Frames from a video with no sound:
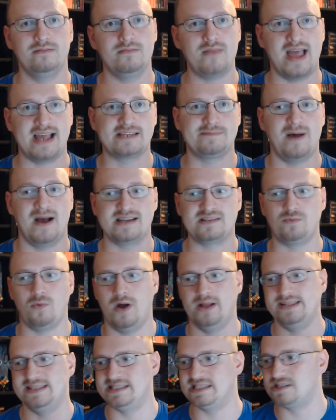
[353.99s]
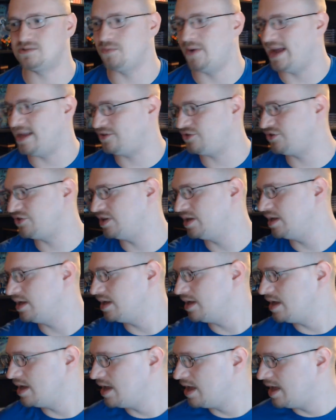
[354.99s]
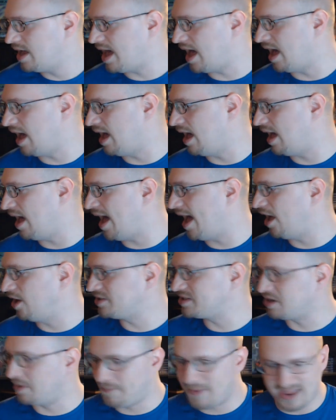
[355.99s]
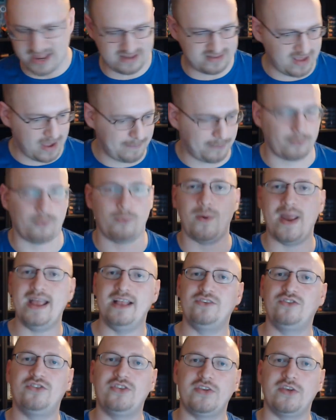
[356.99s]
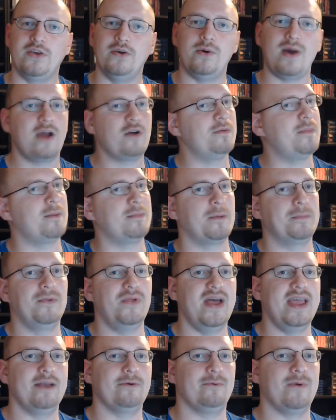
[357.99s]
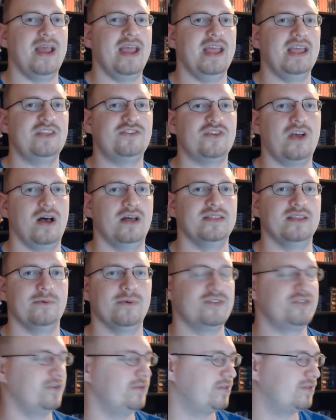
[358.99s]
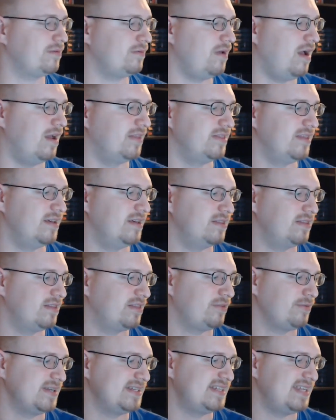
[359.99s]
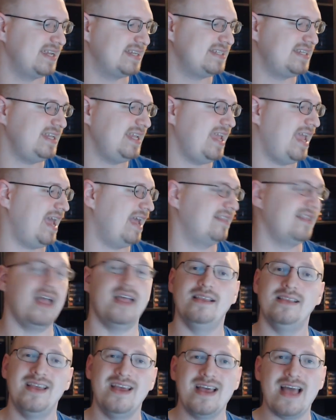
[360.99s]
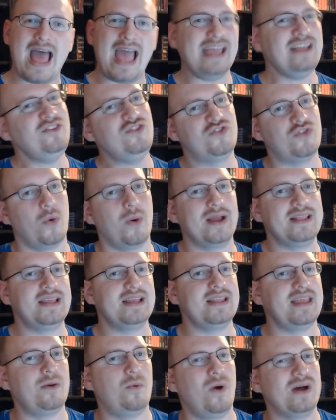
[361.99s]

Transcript: Xbox One and Switch. I also picked up Rage 2. I remember playing Rage on the original on the 360, and I enjoyed it. It